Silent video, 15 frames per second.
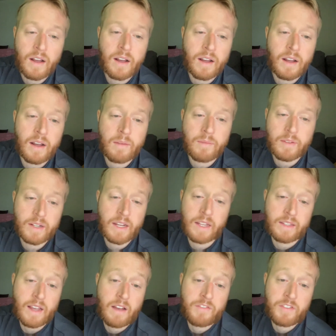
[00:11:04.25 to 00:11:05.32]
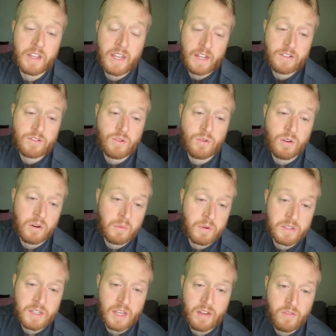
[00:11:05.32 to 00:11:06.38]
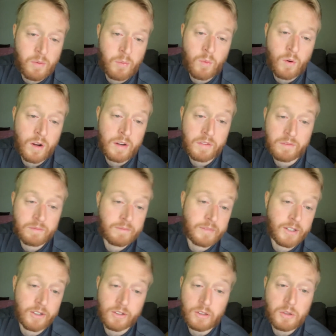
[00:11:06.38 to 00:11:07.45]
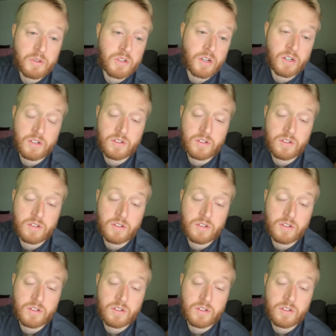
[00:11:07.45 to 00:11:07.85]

Getafe can't score, and once they give up one, you're a loser.